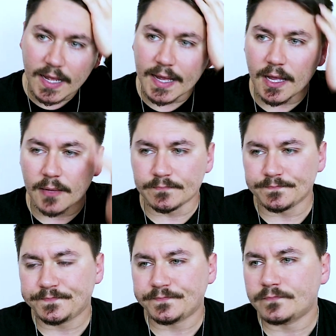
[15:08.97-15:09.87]
I
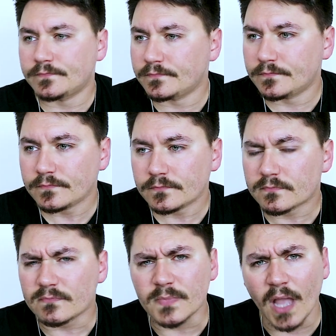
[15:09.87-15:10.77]

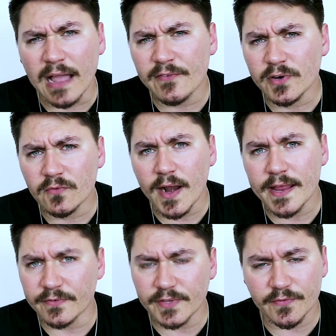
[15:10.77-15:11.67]
have an
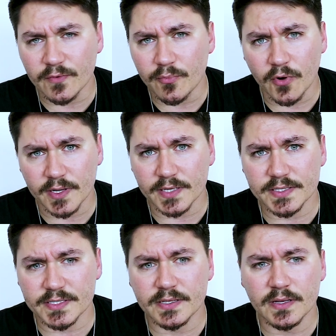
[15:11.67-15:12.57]
array of different
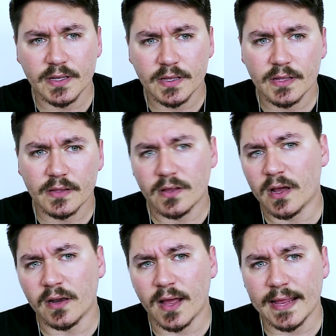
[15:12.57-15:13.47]
products that
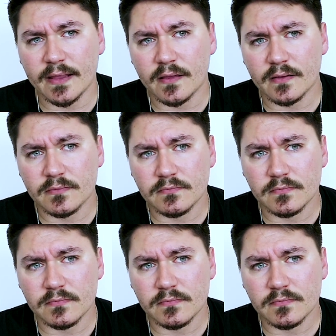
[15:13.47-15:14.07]
I like.